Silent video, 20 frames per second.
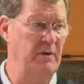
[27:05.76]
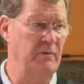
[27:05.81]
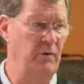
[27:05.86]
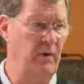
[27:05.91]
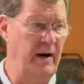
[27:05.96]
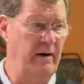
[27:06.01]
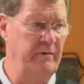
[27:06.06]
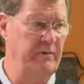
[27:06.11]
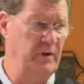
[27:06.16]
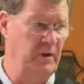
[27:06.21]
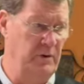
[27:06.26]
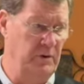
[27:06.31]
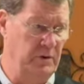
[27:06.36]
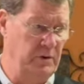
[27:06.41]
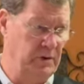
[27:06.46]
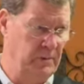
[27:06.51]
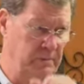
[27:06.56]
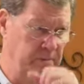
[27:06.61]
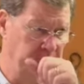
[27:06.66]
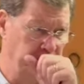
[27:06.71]
of
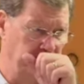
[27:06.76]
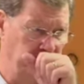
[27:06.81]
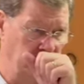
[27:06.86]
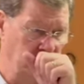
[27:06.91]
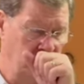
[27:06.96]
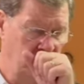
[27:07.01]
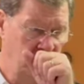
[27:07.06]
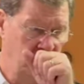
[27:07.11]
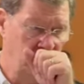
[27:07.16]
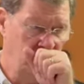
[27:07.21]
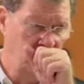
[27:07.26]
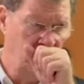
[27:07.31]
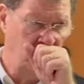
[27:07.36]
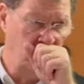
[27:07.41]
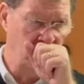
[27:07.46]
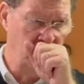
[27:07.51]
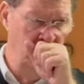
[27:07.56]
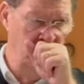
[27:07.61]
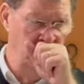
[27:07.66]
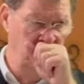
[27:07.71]
refuge,
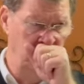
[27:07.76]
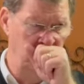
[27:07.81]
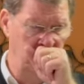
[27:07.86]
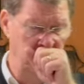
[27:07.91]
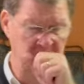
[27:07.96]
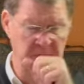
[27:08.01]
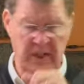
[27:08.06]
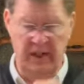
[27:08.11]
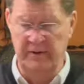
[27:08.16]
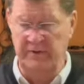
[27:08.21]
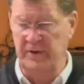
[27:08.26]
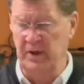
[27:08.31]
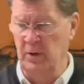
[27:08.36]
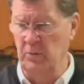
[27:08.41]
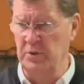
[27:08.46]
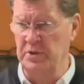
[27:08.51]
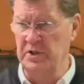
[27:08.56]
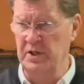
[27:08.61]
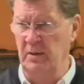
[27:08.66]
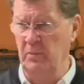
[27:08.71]
if there
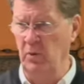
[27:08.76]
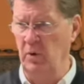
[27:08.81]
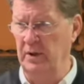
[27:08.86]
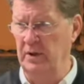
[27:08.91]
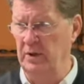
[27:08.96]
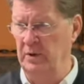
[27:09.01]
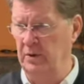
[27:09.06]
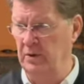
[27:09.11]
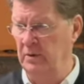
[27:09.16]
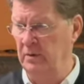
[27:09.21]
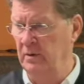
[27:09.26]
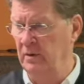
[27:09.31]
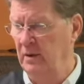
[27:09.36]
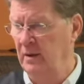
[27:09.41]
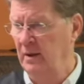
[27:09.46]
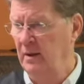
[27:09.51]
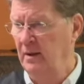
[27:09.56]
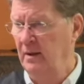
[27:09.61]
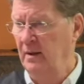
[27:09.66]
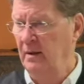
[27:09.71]
was someone who
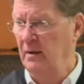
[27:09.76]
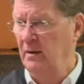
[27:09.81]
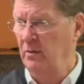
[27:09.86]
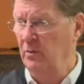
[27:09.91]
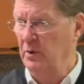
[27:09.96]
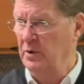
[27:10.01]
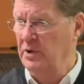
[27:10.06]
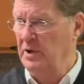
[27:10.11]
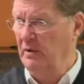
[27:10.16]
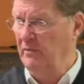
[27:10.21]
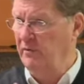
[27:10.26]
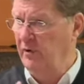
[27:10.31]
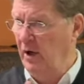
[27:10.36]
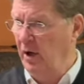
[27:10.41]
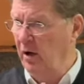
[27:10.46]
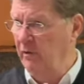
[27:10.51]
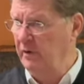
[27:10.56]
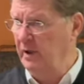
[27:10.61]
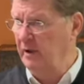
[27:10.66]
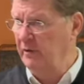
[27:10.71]
was
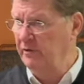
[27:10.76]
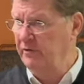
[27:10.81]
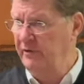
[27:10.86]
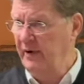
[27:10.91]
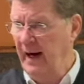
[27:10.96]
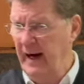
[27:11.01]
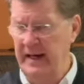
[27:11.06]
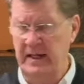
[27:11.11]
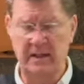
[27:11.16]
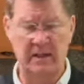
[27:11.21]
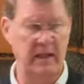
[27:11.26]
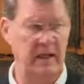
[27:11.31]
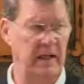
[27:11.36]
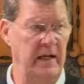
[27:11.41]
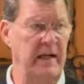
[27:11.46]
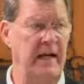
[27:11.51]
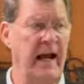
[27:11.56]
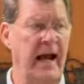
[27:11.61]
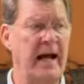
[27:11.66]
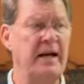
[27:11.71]
involved in a fight and
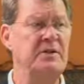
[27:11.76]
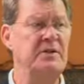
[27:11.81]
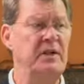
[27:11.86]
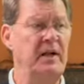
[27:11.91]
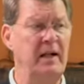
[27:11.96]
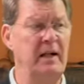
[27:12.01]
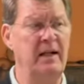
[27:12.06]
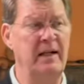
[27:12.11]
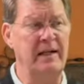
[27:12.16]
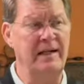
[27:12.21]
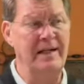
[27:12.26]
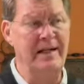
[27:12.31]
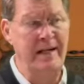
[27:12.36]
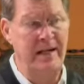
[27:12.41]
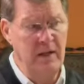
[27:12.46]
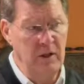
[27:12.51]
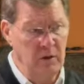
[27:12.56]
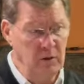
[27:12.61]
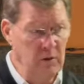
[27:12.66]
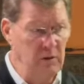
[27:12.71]
he accidentally
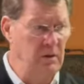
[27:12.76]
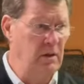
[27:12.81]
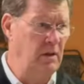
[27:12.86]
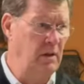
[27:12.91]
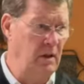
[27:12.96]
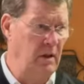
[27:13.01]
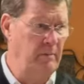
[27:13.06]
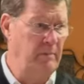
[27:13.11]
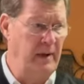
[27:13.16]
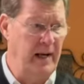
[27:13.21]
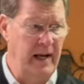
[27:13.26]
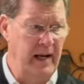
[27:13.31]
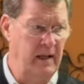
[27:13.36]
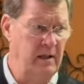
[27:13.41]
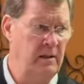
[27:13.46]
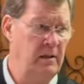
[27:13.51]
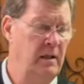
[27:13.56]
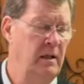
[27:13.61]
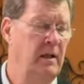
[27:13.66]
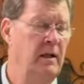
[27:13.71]
killed a
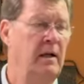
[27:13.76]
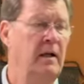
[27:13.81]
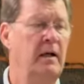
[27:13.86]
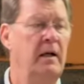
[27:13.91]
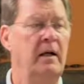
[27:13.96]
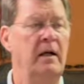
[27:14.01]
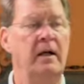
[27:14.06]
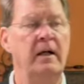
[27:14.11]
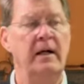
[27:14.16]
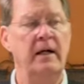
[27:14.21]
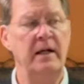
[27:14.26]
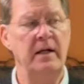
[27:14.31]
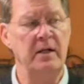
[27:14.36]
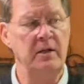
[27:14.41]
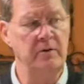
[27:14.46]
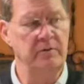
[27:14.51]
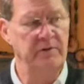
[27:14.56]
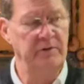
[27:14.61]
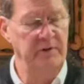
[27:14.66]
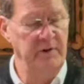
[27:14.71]
man, he
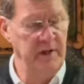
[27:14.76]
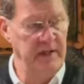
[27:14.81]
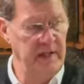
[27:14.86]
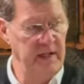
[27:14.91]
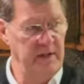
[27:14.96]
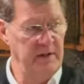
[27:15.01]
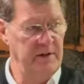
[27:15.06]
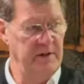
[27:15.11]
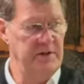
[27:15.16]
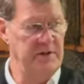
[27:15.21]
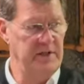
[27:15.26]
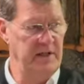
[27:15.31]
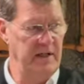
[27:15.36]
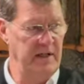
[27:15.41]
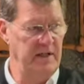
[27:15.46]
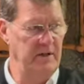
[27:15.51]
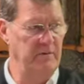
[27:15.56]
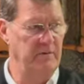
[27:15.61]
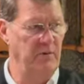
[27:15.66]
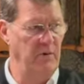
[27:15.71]
could flee to the
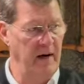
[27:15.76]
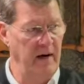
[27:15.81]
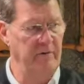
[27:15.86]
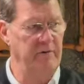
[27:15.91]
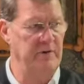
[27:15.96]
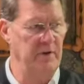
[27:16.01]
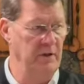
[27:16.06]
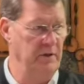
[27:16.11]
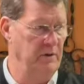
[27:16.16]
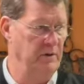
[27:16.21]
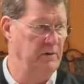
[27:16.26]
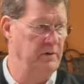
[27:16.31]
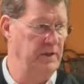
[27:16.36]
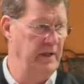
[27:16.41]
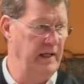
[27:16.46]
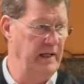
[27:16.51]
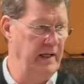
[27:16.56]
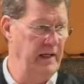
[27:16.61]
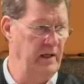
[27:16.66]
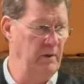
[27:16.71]
city of refuge
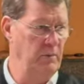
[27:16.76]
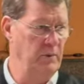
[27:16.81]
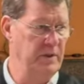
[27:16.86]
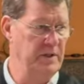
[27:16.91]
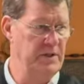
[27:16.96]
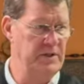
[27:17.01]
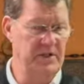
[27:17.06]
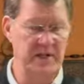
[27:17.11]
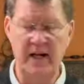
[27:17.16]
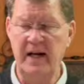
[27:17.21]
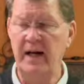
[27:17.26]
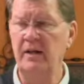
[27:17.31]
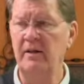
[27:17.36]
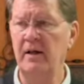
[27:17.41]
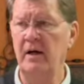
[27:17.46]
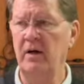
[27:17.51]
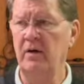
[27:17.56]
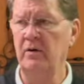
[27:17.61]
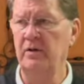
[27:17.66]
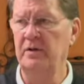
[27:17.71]
and he would stay
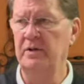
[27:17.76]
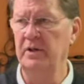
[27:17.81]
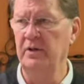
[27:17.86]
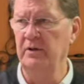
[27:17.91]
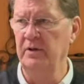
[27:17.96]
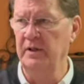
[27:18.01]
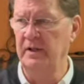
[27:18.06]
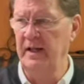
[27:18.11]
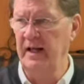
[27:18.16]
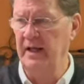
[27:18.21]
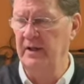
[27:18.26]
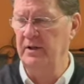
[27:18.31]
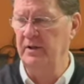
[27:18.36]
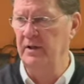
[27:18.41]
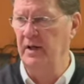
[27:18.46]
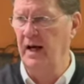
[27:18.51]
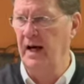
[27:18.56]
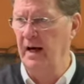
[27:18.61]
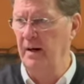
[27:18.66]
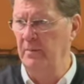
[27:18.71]
there until the death of
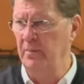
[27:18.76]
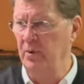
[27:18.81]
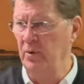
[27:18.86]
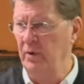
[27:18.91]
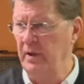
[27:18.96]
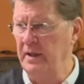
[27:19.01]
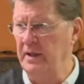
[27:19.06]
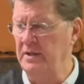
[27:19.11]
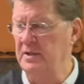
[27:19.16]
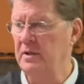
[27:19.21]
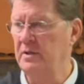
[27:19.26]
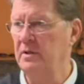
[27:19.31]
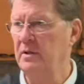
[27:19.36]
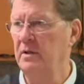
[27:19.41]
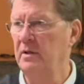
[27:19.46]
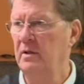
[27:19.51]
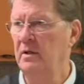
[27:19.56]
the high priest.